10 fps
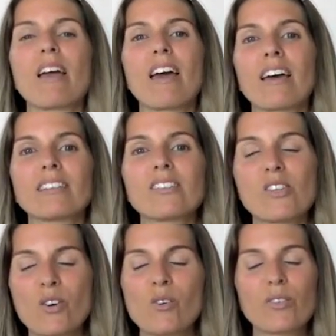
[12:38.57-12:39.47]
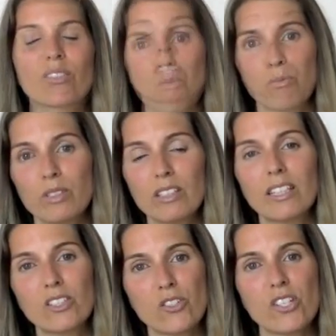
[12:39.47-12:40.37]
And so it was a
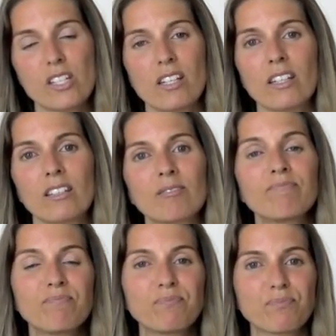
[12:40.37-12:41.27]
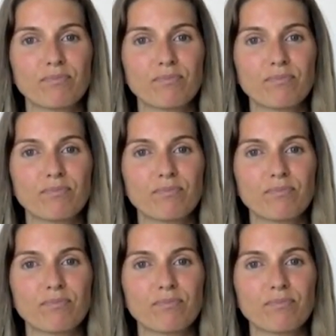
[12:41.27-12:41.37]
really interesting